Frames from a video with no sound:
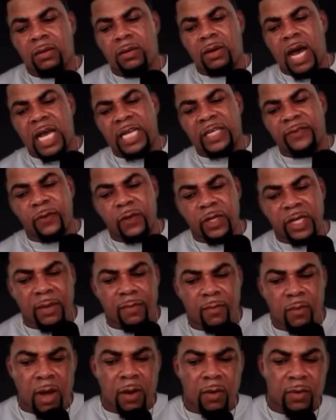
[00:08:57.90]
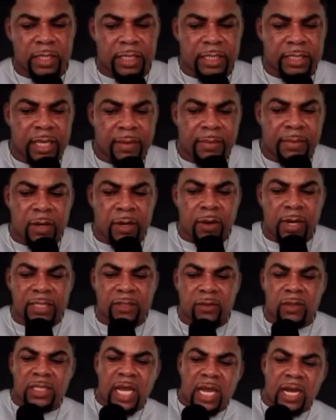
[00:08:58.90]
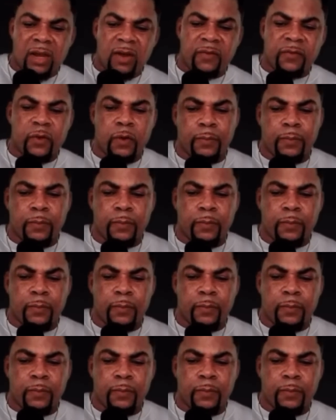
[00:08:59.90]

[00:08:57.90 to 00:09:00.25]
Ashford ye boy I want to say me do as I love your